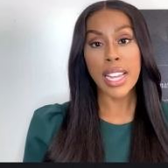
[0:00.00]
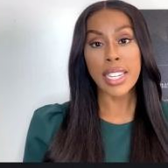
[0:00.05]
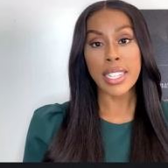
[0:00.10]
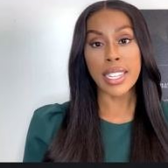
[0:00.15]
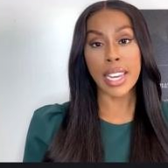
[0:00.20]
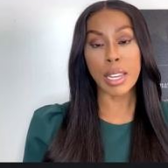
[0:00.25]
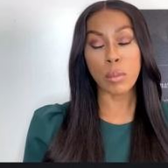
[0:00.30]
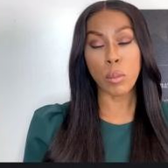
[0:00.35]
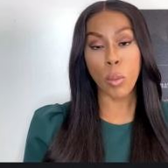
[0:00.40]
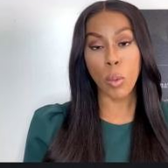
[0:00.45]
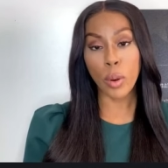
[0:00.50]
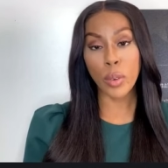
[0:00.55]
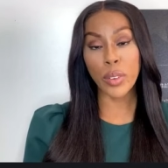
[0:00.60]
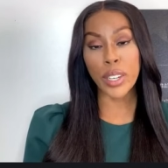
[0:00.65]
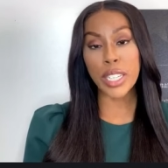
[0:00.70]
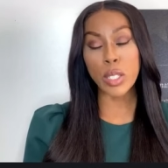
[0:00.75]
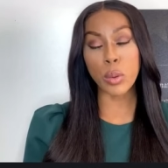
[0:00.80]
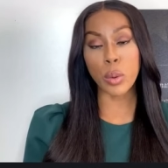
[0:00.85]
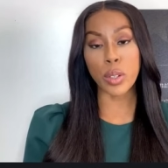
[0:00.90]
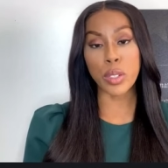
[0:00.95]
to get more
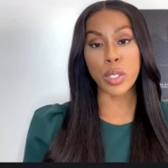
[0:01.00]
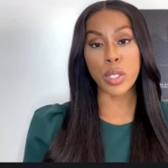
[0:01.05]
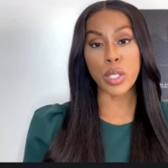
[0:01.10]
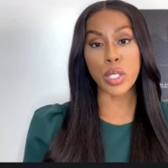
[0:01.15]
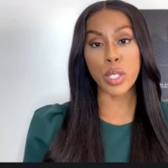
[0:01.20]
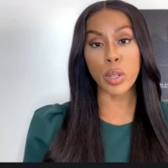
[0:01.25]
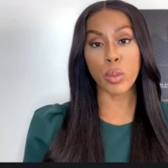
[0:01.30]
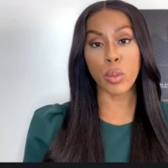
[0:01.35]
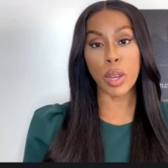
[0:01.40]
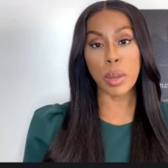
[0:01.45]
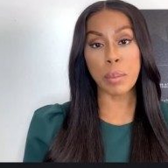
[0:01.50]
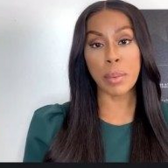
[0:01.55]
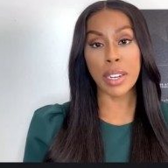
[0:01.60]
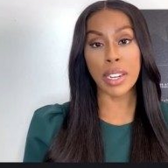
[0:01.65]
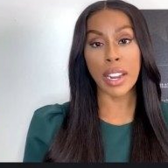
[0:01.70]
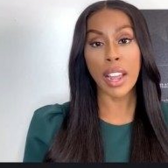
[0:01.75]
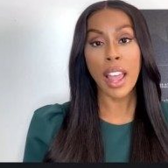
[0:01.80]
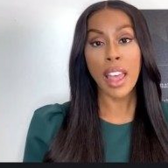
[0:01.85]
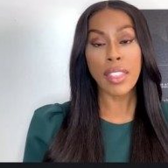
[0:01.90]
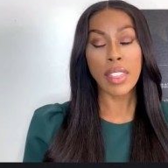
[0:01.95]
resources to
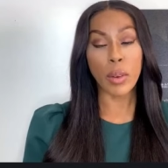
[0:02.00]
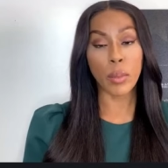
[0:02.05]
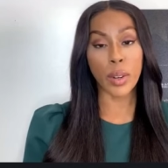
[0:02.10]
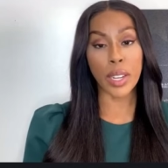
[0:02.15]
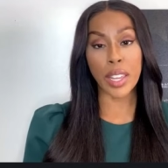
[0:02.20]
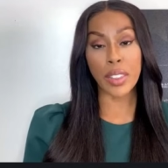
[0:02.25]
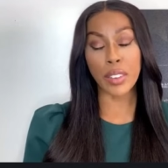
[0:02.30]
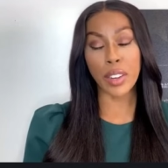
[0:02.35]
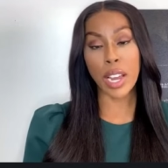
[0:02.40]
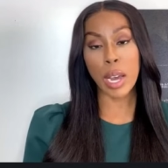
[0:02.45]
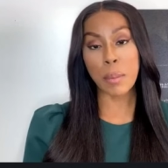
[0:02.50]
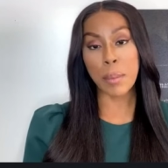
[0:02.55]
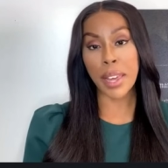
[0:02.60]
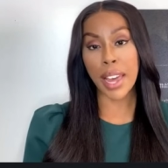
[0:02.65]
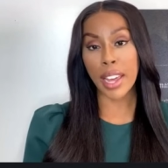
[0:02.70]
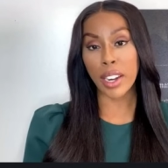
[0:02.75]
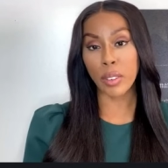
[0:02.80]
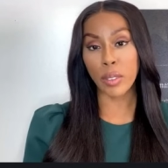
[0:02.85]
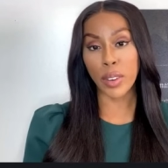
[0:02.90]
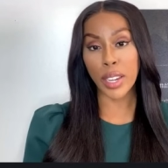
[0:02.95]
women that were either
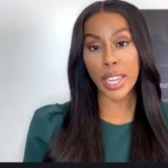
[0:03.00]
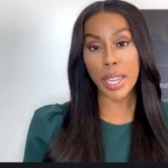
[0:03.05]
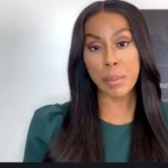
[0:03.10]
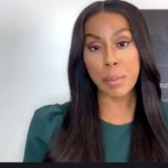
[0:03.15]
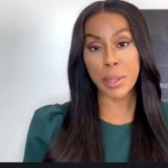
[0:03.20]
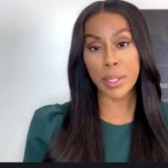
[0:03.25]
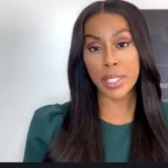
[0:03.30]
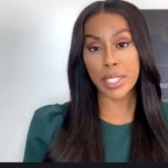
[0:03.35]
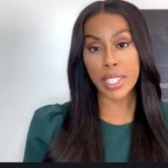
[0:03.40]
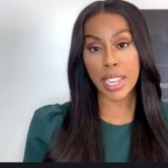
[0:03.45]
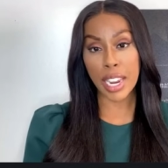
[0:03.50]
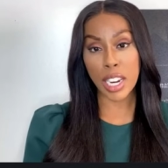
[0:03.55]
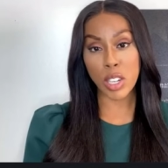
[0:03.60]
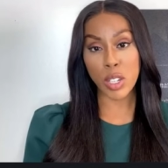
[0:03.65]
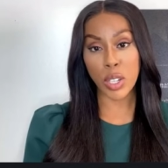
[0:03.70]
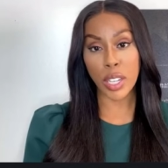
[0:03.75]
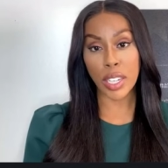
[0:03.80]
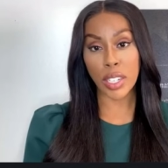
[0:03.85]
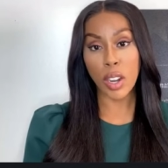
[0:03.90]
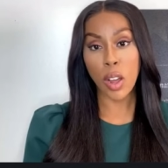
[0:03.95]
coming out of
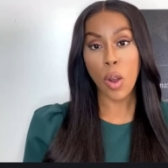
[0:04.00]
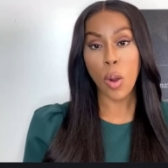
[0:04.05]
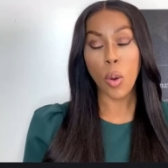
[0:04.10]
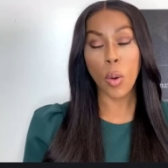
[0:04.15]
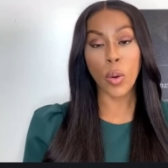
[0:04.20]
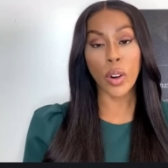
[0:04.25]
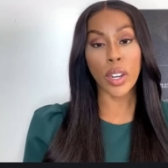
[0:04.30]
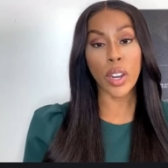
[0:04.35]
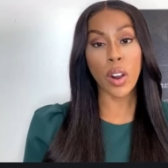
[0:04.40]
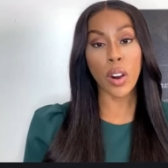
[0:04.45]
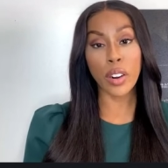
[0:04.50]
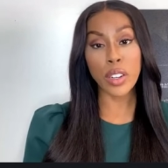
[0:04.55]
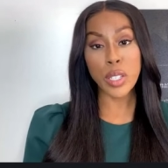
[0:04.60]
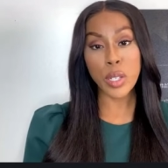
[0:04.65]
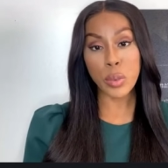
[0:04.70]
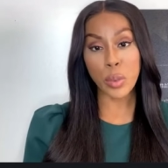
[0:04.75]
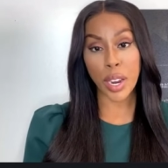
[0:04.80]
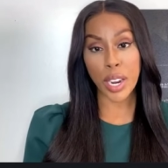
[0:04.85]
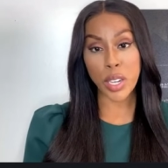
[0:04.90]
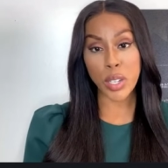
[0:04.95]
rehabilitation or
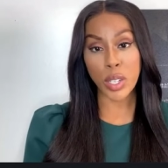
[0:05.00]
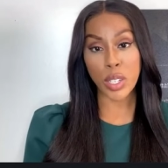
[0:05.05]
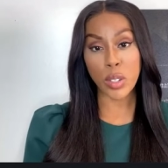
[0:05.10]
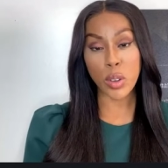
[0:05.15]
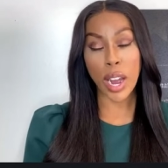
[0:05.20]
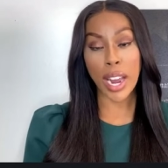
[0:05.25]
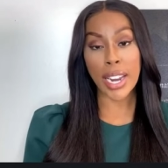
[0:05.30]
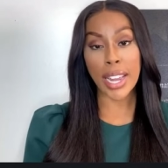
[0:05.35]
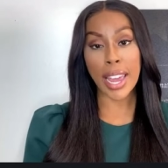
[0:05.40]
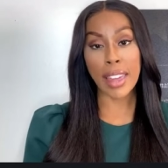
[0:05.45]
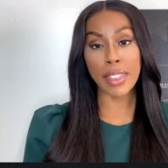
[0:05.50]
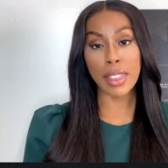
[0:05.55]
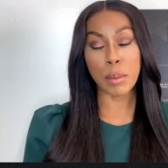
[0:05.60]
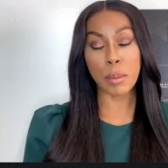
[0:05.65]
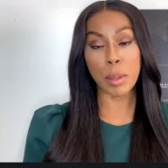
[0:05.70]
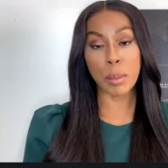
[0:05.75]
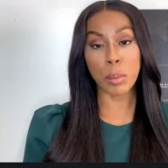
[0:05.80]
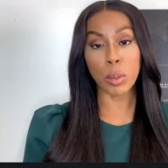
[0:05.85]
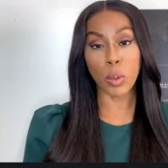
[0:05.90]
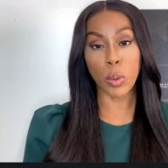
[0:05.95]
incarceration, trying to get
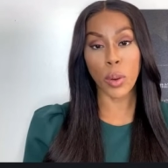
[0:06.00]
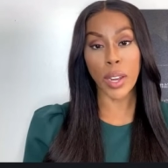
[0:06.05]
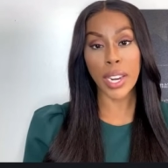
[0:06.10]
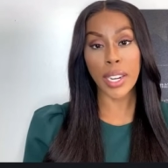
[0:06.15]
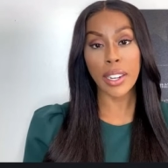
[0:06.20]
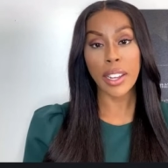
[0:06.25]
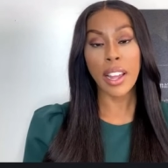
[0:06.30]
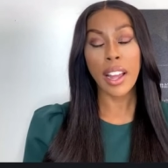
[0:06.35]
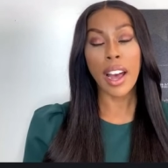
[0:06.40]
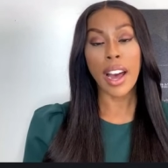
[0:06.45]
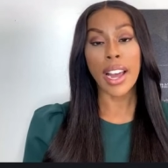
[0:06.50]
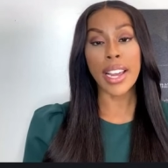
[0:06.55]
them employed.